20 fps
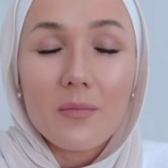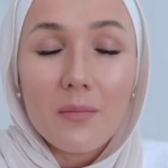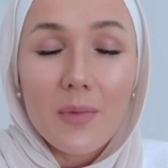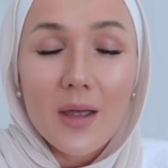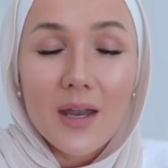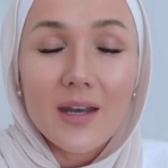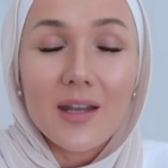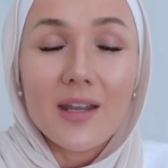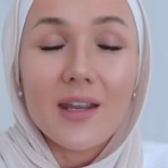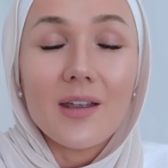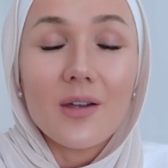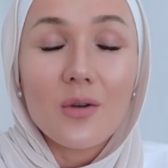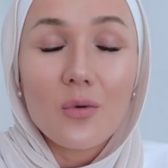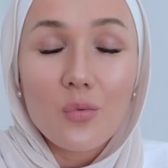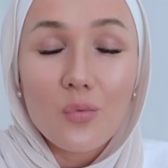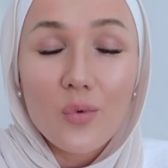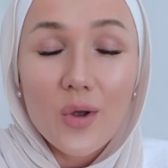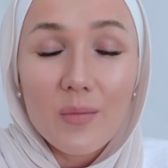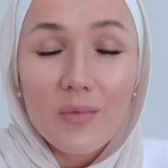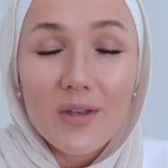many
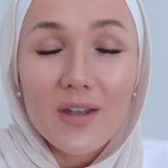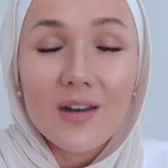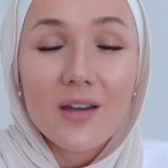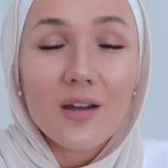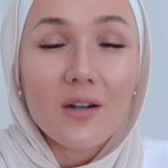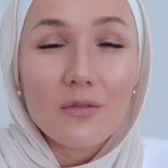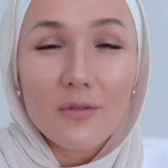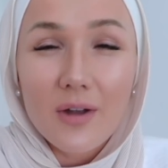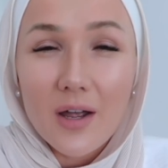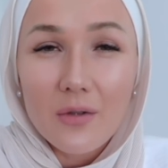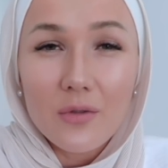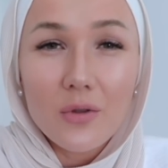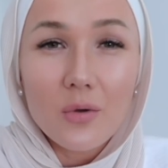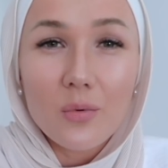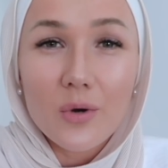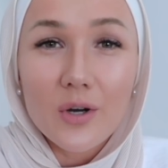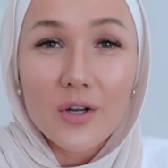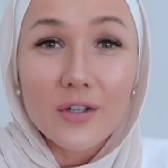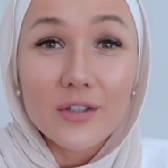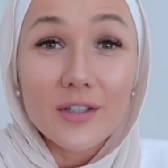women around the
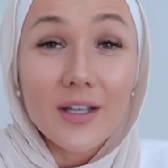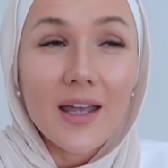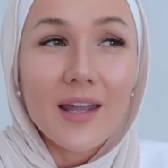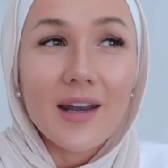world.